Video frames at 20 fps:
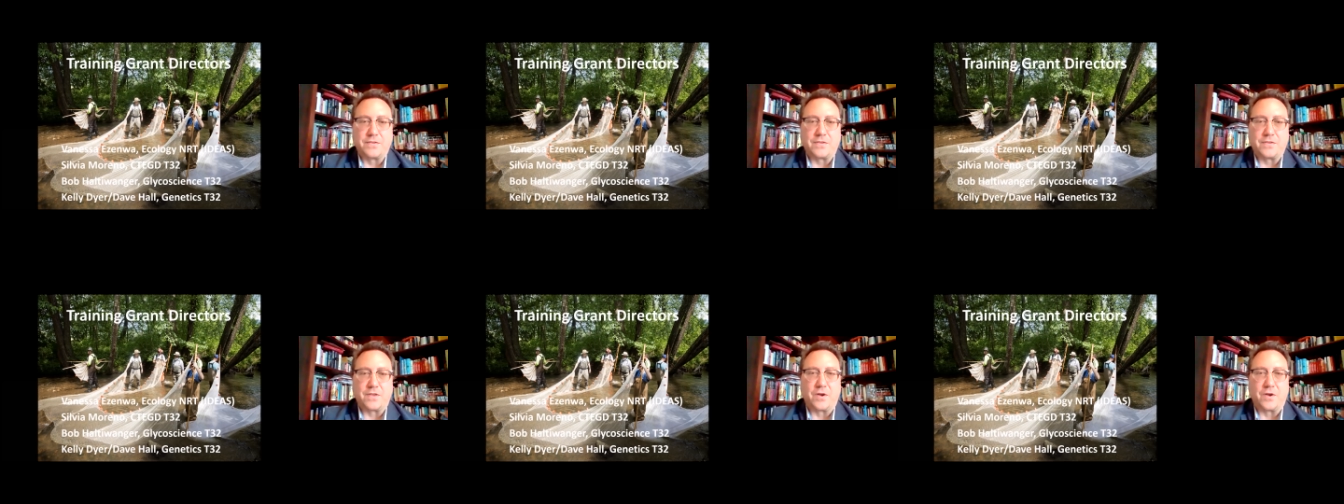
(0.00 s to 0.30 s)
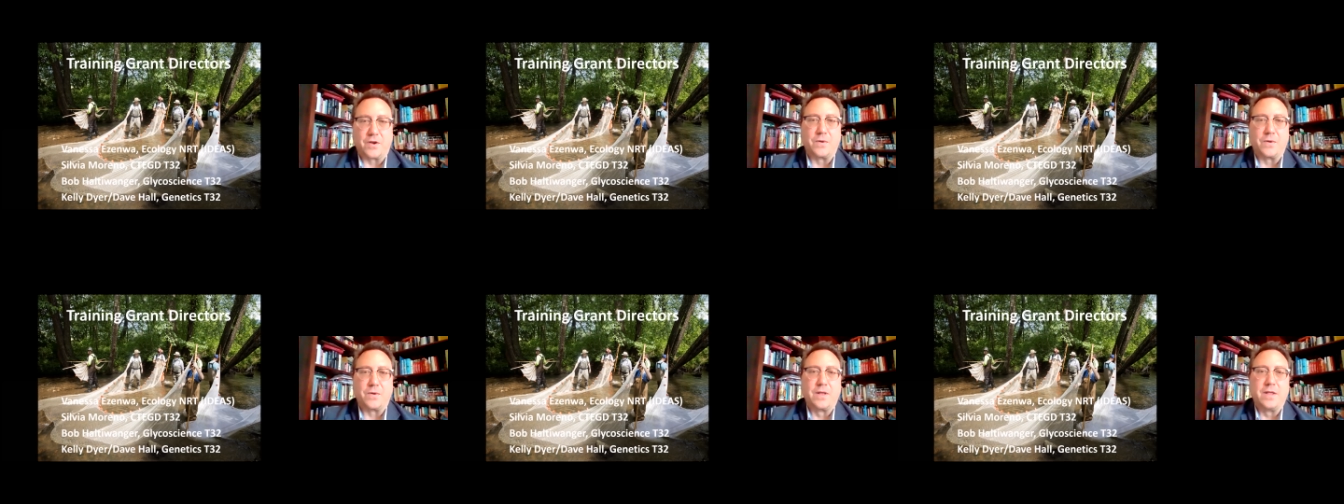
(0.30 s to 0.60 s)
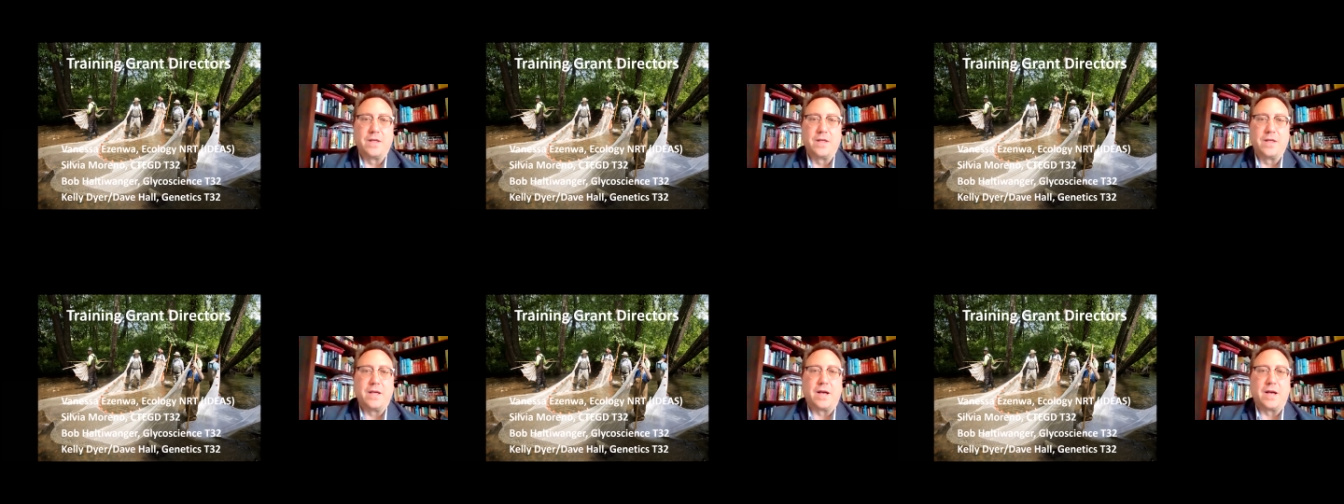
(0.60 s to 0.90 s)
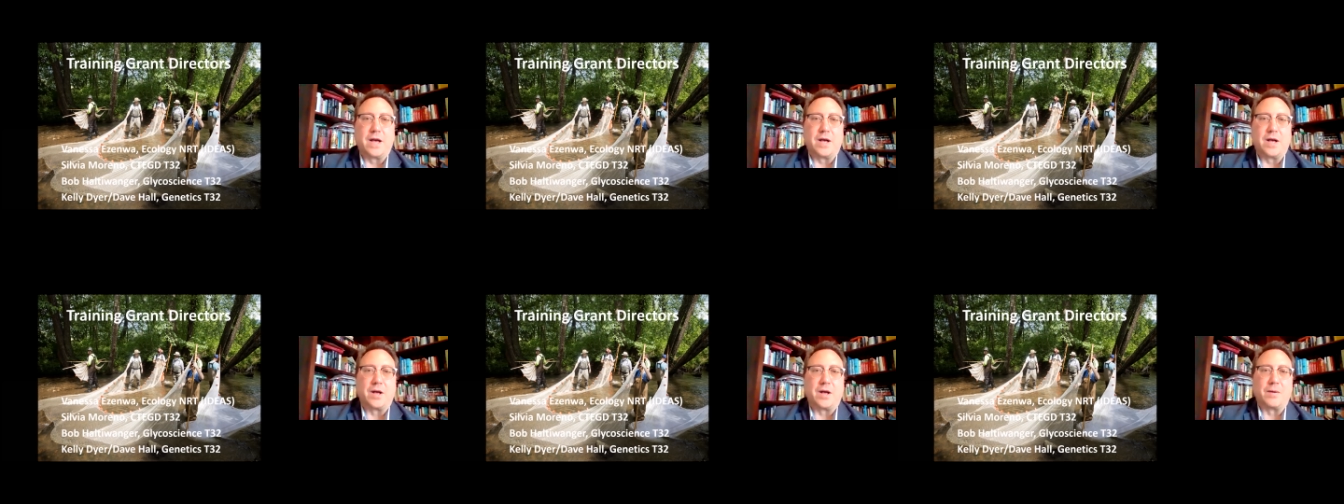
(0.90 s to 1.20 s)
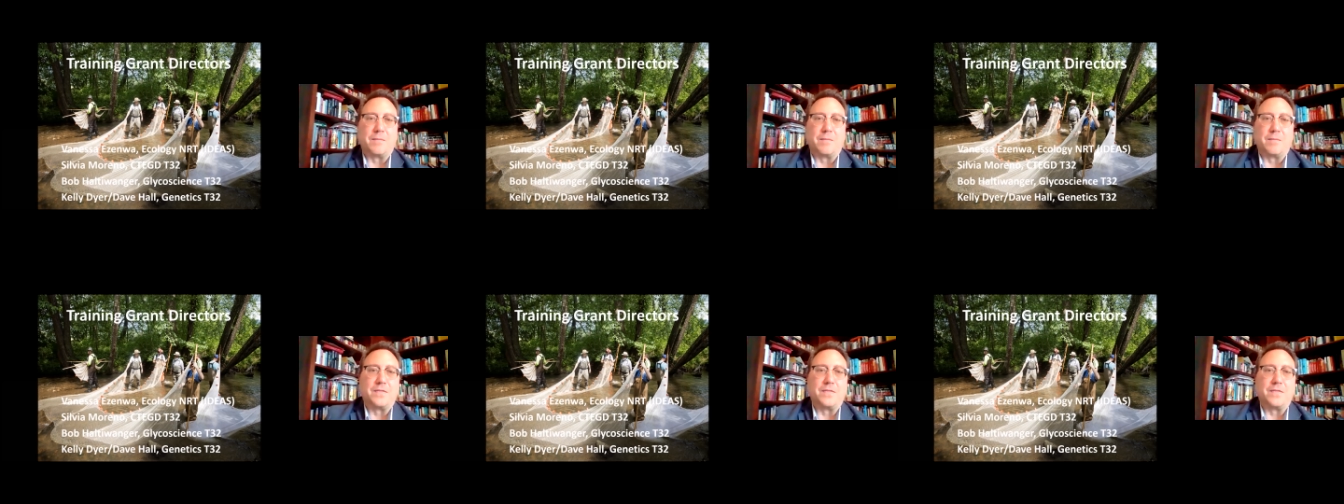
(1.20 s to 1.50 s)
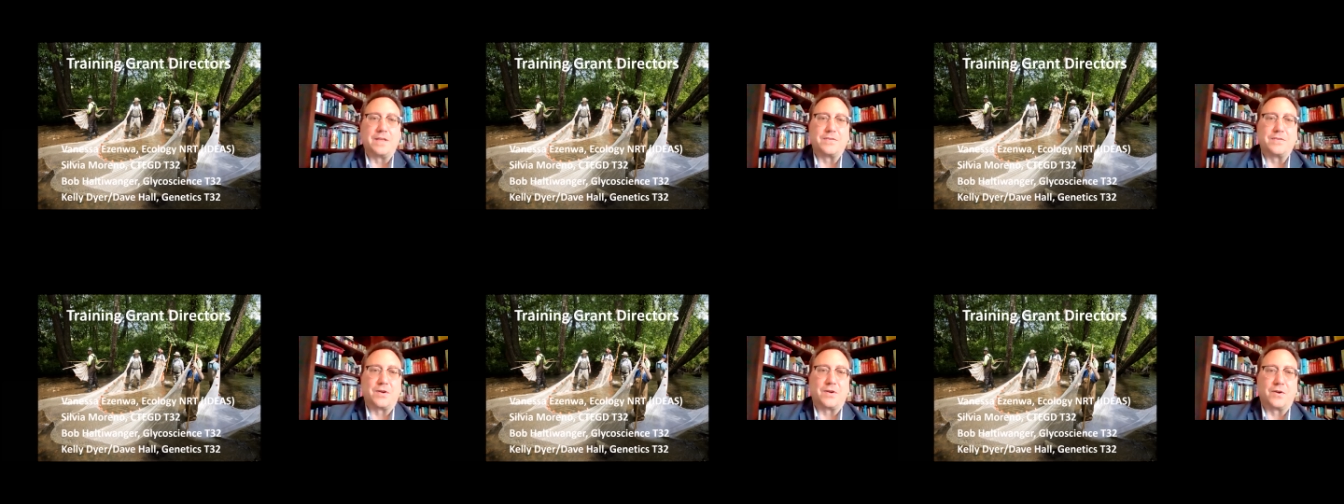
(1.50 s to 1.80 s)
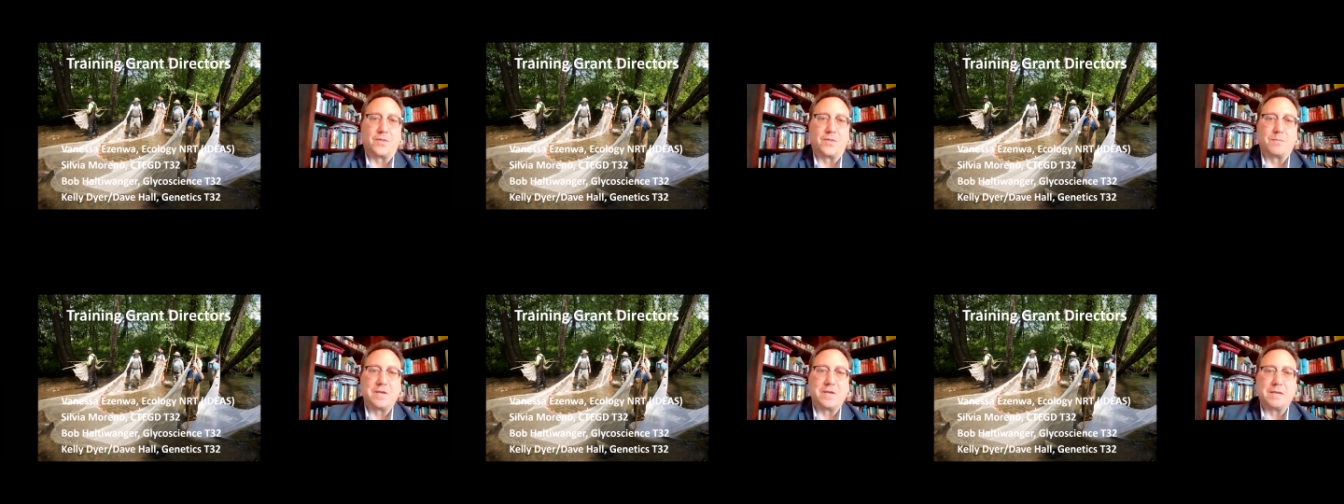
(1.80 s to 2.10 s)
So these
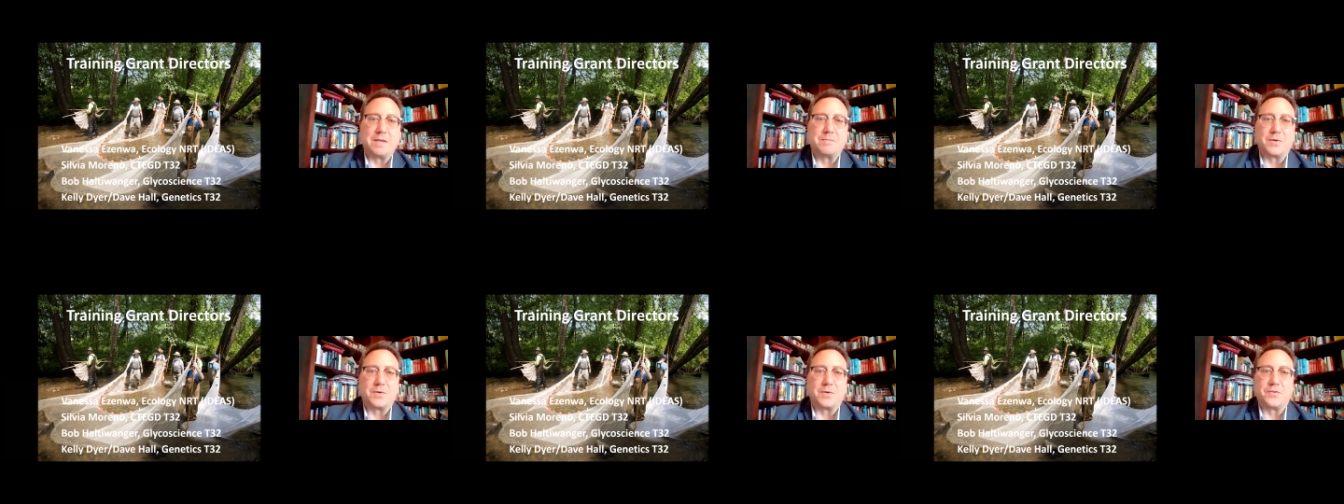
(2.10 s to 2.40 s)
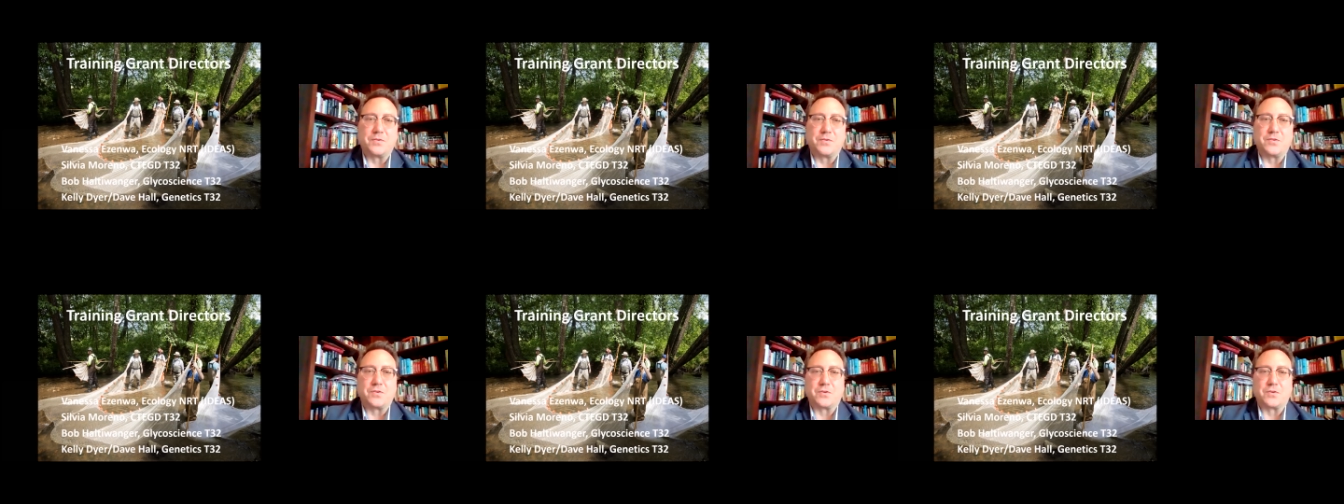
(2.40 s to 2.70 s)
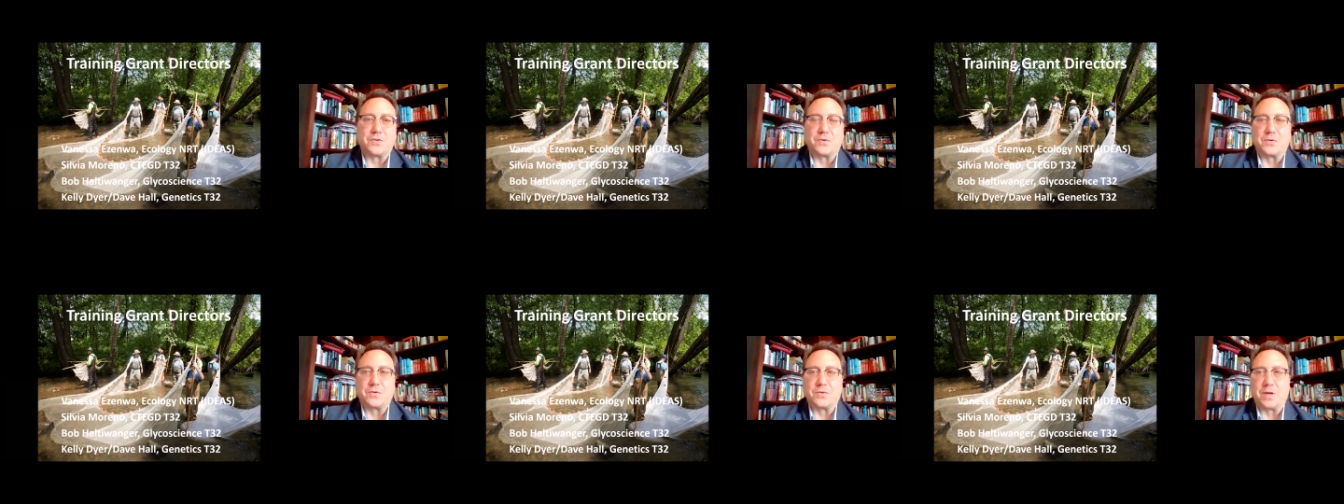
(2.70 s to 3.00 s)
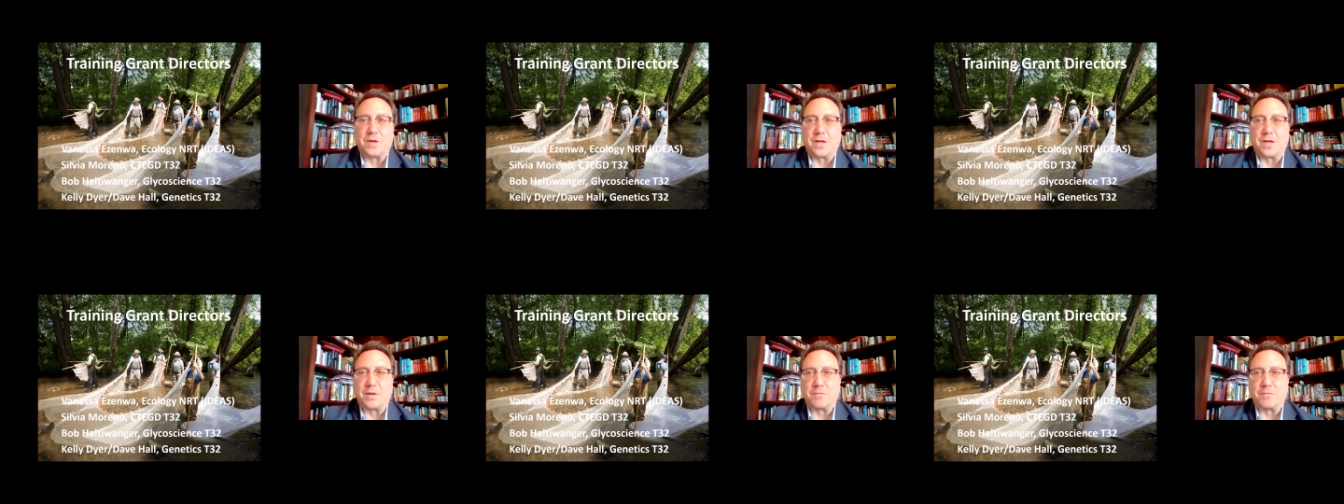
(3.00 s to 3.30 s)
are the people to